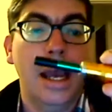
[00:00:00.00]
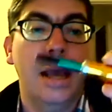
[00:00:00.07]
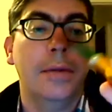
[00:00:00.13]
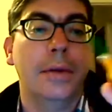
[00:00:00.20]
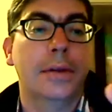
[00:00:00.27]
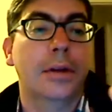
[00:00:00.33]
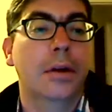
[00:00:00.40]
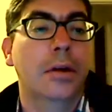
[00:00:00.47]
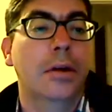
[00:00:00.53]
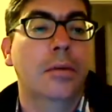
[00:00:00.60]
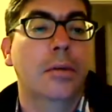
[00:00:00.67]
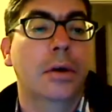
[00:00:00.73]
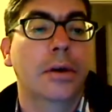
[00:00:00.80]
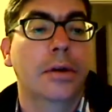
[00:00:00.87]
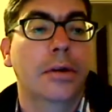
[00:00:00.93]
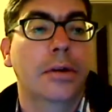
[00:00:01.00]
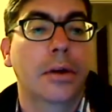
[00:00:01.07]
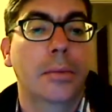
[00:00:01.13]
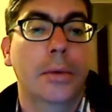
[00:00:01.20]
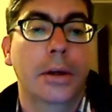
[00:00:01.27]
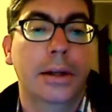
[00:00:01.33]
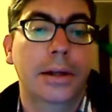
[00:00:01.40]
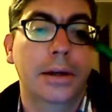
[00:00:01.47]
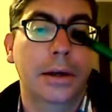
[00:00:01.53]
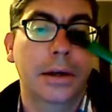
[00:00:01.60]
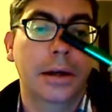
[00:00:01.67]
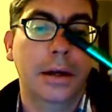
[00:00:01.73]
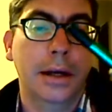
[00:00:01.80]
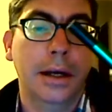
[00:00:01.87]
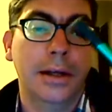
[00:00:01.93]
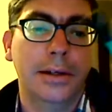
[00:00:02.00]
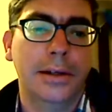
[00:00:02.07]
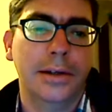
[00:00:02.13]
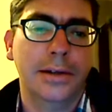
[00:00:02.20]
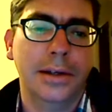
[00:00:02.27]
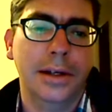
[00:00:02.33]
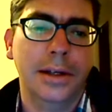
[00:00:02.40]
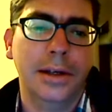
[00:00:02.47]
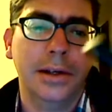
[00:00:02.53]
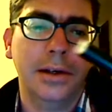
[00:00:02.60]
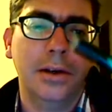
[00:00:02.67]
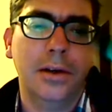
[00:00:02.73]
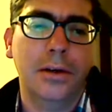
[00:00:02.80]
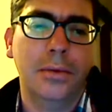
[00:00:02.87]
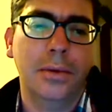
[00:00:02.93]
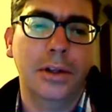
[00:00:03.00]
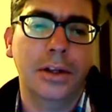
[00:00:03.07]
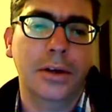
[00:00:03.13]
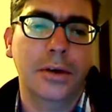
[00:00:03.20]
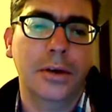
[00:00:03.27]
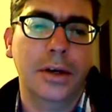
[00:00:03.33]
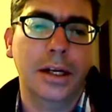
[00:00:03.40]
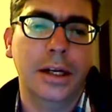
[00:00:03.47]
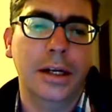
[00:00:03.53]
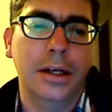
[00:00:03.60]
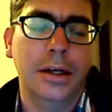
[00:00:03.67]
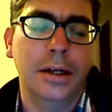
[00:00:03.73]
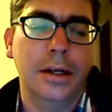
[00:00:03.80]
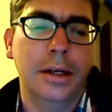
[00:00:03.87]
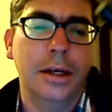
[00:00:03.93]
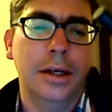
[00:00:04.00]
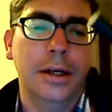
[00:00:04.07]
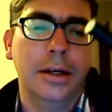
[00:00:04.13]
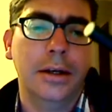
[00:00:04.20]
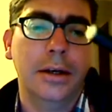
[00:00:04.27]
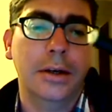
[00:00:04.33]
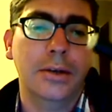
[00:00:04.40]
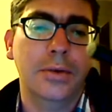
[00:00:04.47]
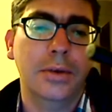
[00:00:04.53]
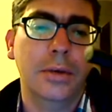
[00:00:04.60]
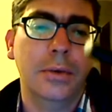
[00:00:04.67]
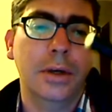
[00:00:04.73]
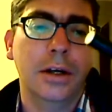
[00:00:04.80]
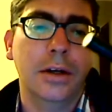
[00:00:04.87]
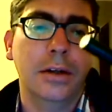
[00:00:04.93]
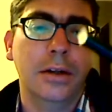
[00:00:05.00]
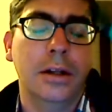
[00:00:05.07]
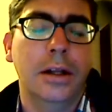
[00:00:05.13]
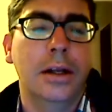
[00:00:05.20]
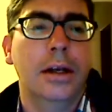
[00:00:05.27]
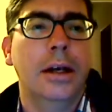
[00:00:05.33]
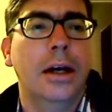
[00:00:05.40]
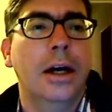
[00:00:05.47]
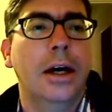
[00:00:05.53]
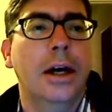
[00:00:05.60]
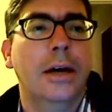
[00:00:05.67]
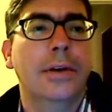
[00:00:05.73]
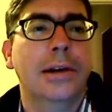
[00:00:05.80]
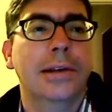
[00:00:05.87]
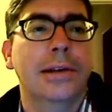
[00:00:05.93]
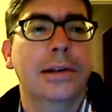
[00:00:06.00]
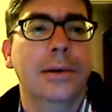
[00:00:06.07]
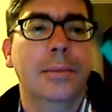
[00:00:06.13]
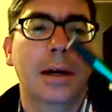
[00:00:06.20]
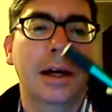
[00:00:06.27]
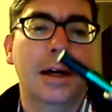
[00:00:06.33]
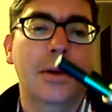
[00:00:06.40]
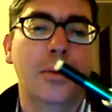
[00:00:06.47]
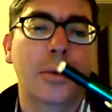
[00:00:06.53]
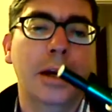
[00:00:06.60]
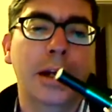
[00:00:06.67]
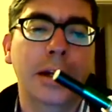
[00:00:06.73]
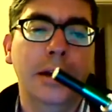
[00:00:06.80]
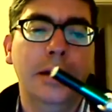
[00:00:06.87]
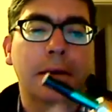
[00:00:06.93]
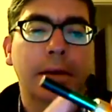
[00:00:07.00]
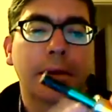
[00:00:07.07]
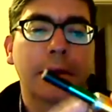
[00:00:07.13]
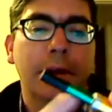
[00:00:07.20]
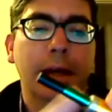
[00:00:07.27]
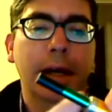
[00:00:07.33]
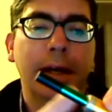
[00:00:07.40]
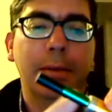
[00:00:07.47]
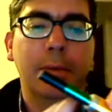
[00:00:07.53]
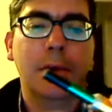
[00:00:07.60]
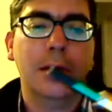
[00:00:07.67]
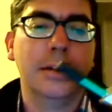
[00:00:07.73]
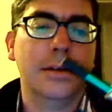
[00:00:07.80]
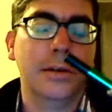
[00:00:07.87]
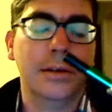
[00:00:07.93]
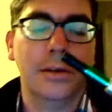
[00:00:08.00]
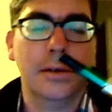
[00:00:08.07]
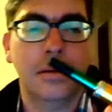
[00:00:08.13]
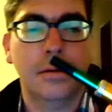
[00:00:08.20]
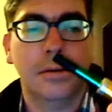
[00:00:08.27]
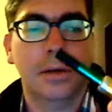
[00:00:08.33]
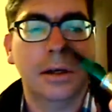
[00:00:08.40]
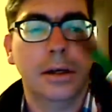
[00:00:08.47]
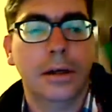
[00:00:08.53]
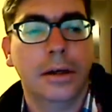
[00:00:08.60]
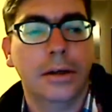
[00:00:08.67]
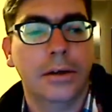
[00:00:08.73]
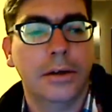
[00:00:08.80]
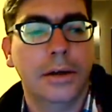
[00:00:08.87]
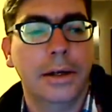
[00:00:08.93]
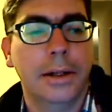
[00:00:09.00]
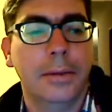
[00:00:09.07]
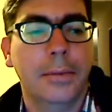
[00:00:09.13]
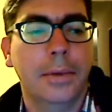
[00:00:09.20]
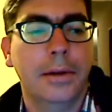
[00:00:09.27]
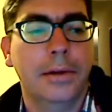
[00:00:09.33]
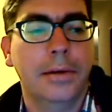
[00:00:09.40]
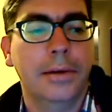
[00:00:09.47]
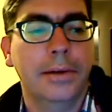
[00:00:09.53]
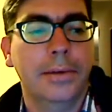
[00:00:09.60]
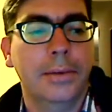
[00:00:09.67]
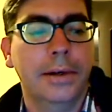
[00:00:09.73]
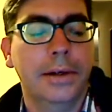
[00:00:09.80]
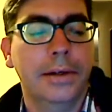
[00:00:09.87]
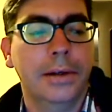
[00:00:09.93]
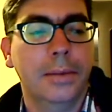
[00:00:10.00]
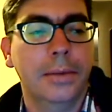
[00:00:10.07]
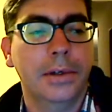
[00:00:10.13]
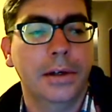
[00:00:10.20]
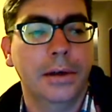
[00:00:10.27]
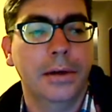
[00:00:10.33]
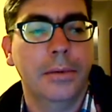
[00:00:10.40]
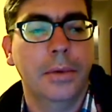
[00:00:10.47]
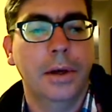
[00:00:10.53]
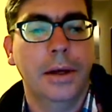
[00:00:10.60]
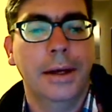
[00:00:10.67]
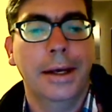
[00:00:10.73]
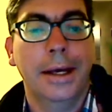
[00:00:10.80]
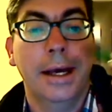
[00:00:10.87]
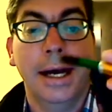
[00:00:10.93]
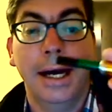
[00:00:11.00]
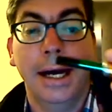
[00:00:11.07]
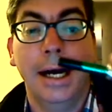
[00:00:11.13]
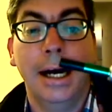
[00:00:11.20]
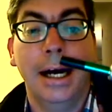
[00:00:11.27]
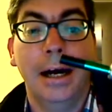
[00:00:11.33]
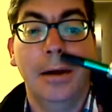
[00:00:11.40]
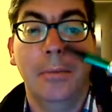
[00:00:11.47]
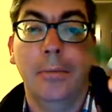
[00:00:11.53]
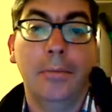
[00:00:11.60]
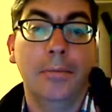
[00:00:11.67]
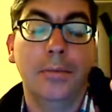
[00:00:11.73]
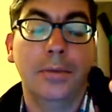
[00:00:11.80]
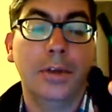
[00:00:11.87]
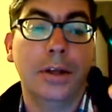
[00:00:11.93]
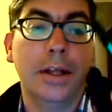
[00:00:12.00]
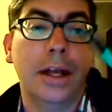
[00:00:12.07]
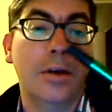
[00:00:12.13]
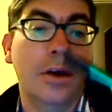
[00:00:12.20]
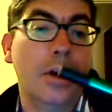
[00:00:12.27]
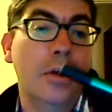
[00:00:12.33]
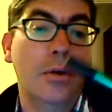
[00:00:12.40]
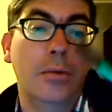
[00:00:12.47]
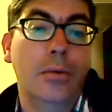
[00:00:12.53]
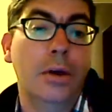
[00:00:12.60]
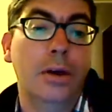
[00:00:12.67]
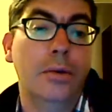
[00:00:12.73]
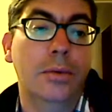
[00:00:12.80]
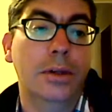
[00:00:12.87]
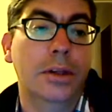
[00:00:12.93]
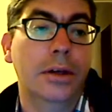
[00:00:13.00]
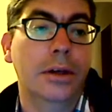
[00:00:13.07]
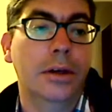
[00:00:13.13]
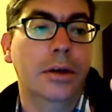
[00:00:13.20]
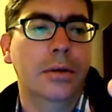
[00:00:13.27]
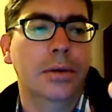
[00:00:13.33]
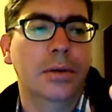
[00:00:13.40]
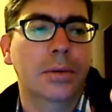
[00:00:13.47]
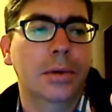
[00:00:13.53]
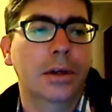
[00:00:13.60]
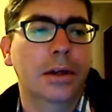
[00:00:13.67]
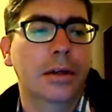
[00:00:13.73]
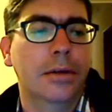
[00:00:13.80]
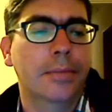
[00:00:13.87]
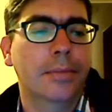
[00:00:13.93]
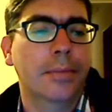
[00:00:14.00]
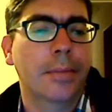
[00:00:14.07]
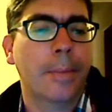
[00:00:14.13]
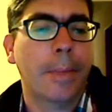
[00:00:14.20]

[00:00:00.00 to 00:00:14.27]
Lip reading: and this gold one. So, but as you can see, the gold with the green goes really well. I've got some red atomizers on order. I should get them this week sometime. So that'll go well with the gold as well.